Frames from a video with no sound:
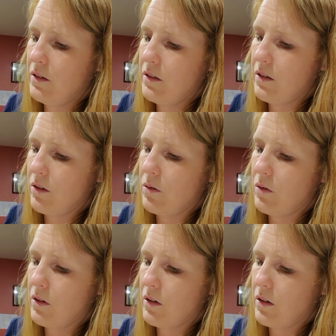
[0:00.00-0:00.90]
to the
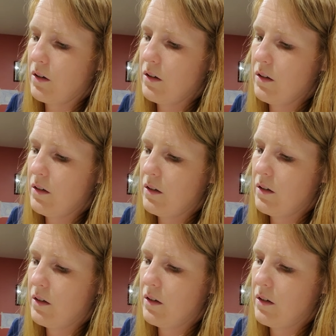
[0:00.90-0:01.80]
corner
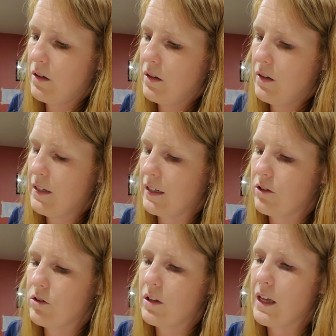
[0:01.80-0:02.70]

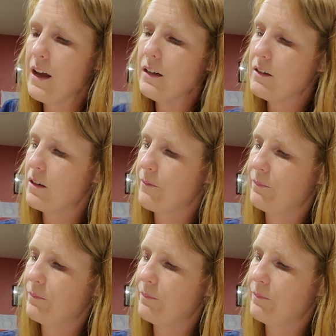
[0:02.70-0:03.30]
next to that.